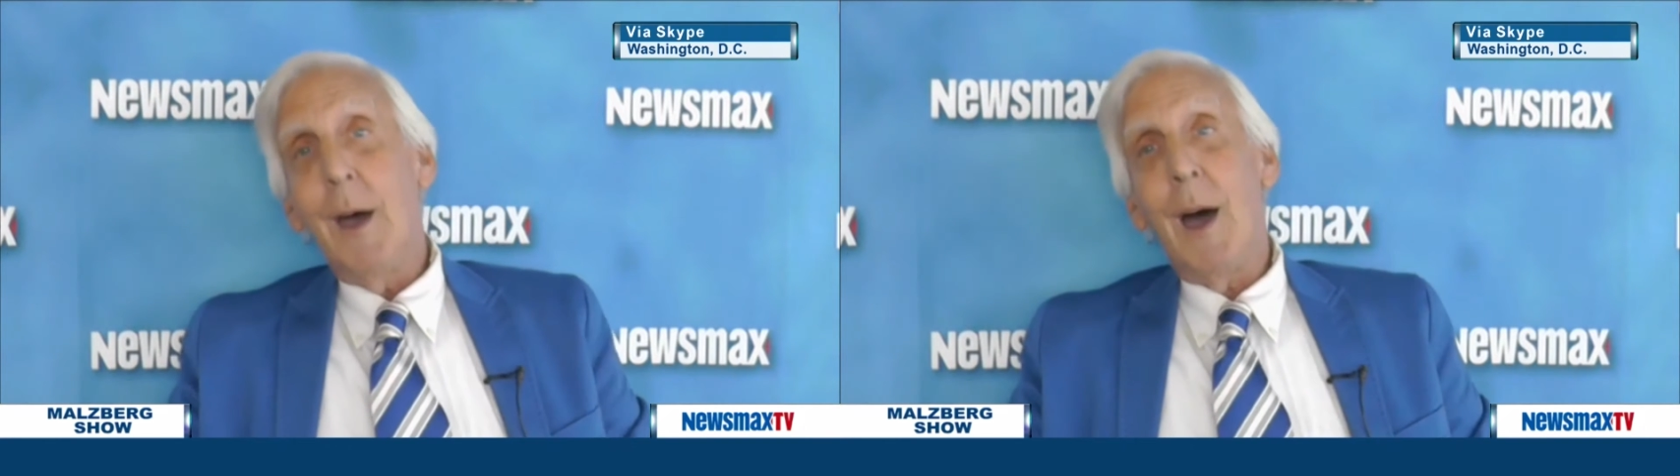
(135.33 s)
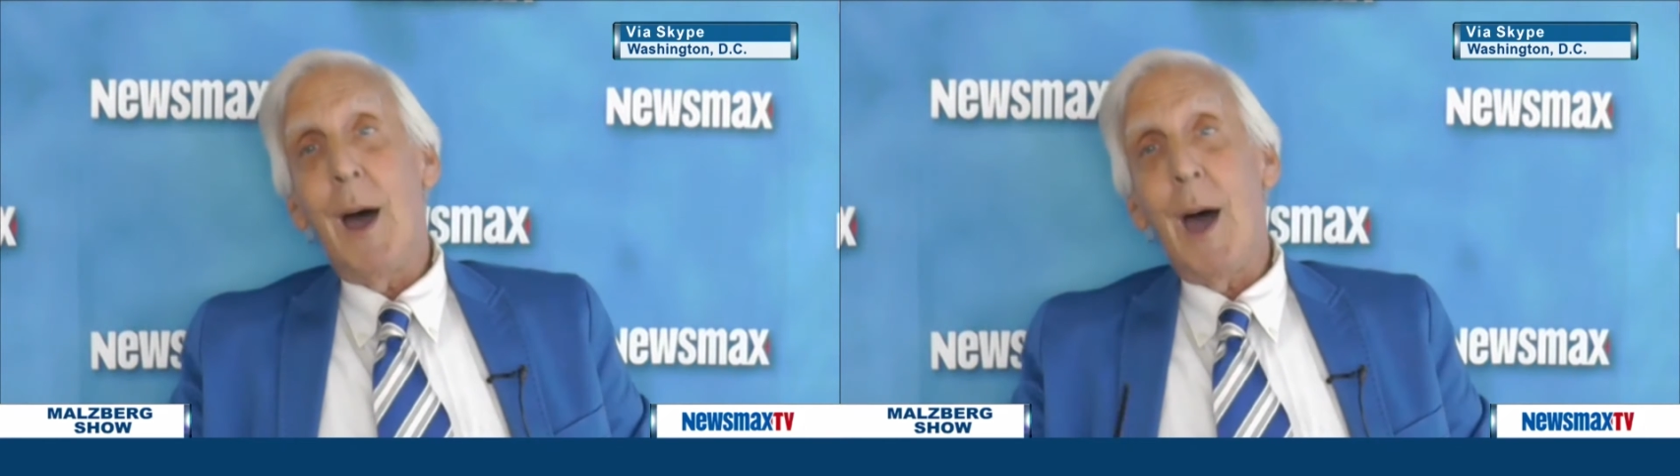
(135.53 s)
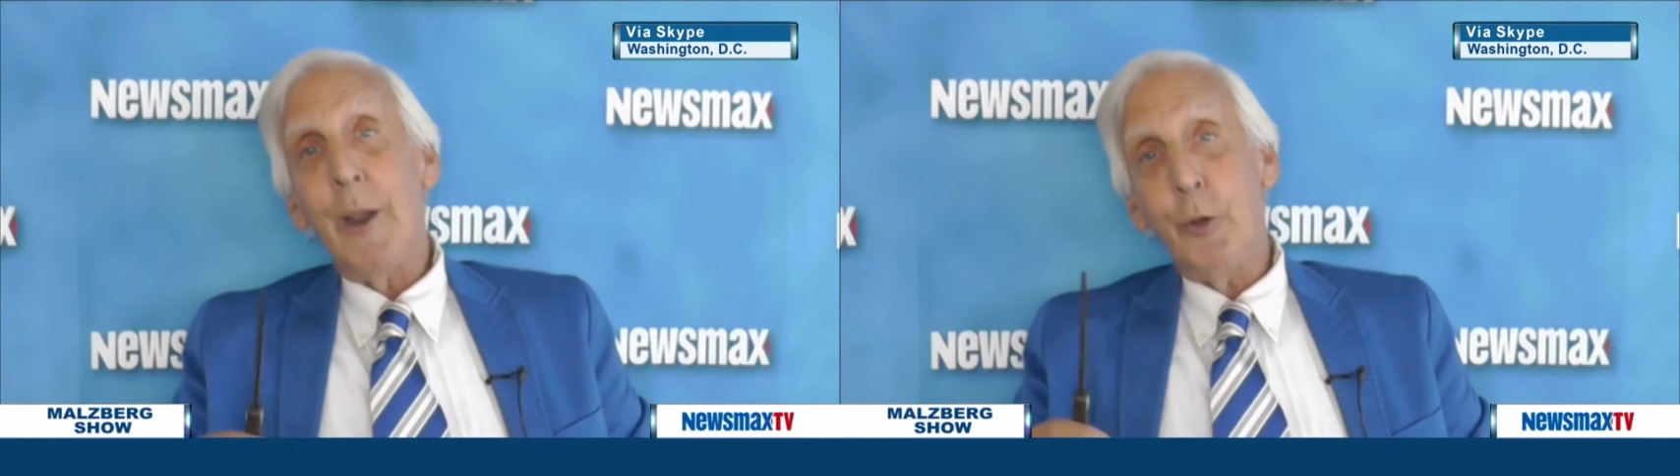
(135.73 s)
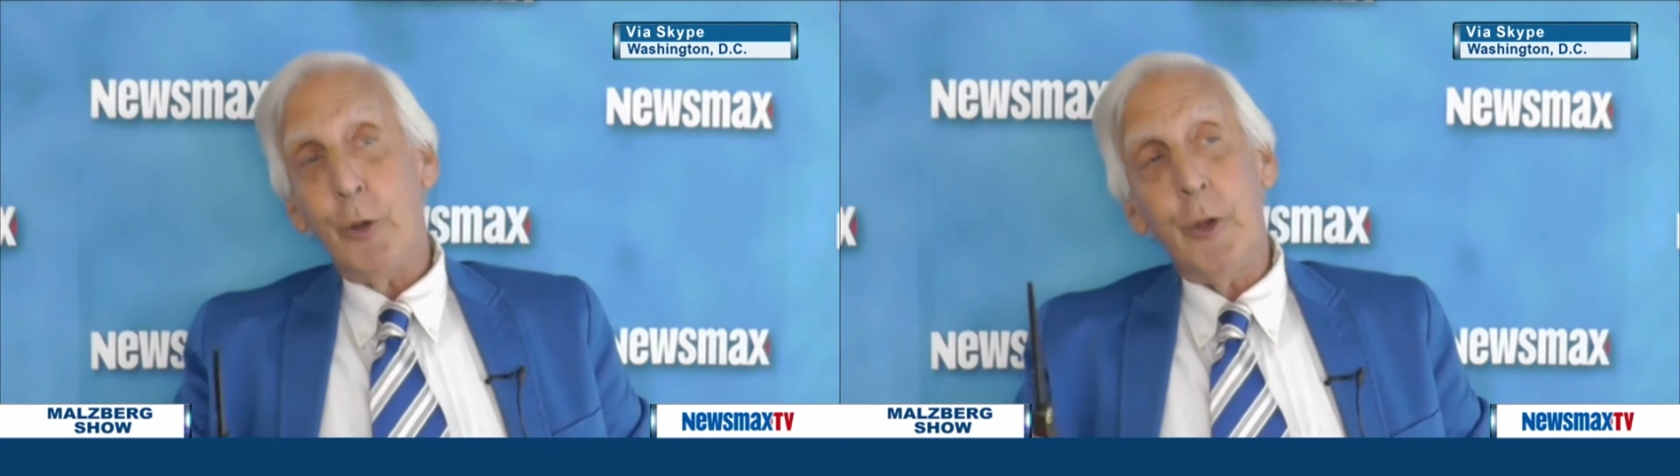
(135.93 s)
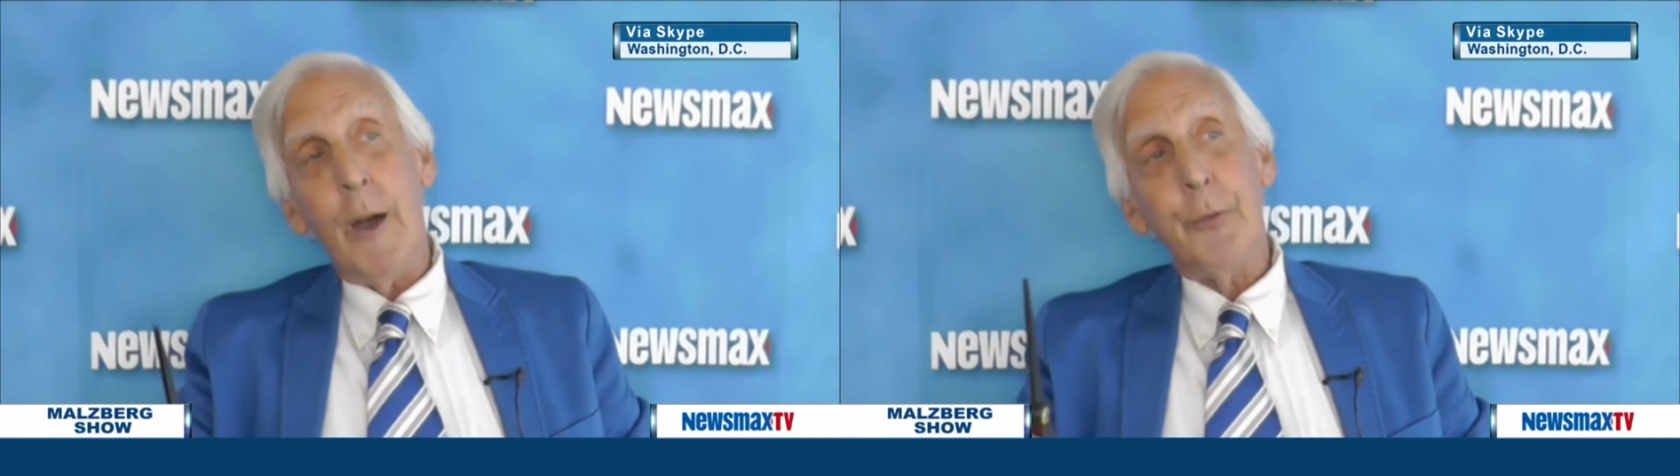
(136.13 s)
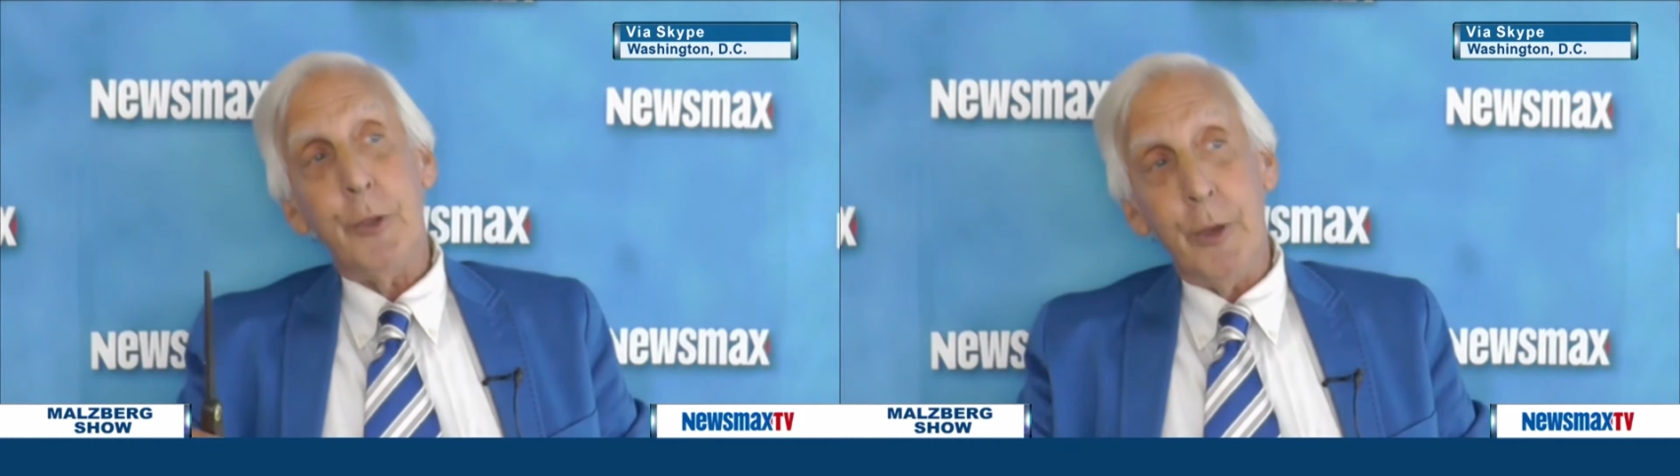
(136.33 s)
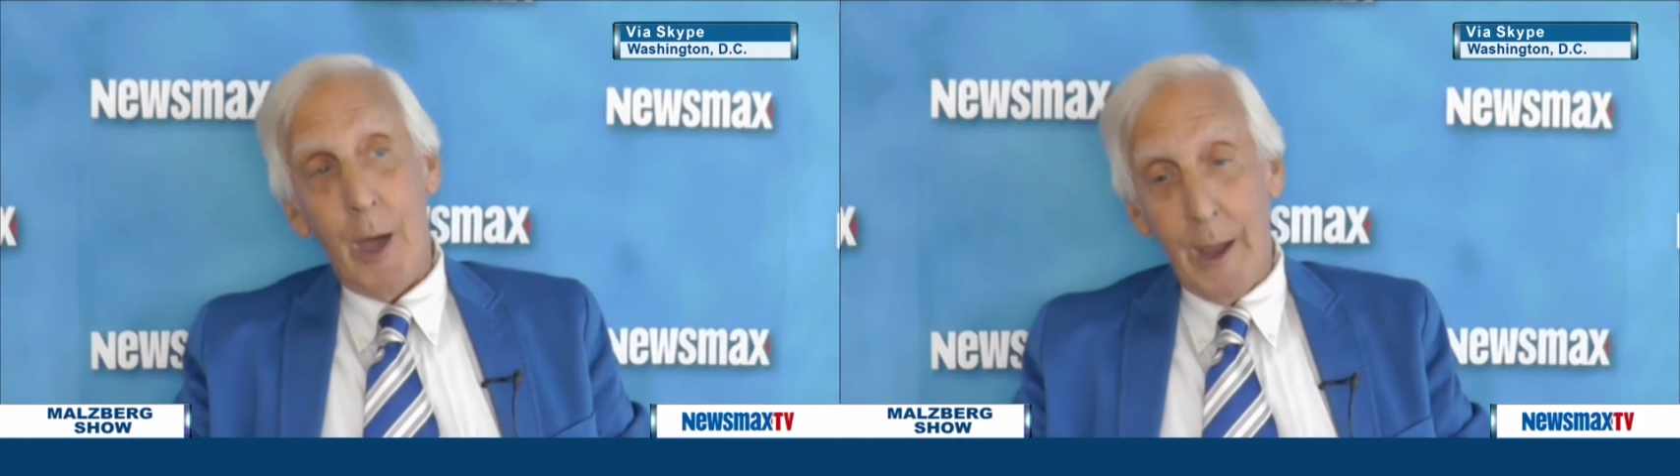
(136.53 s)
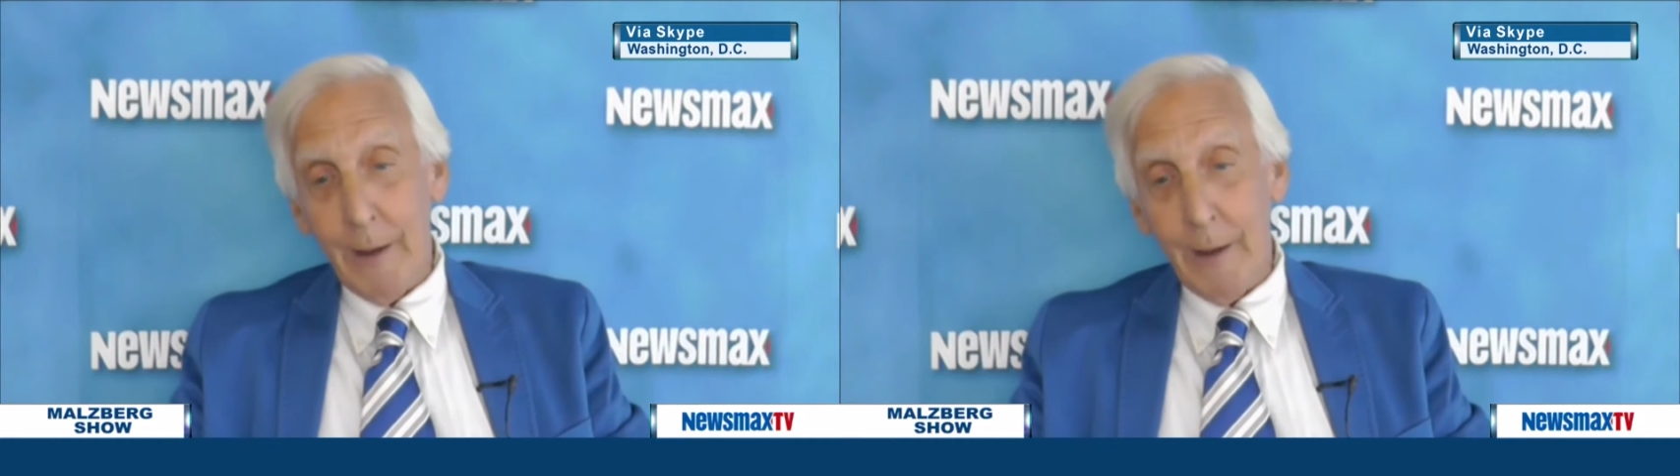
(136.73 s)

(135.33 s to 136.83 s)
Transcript: I just cut the tie.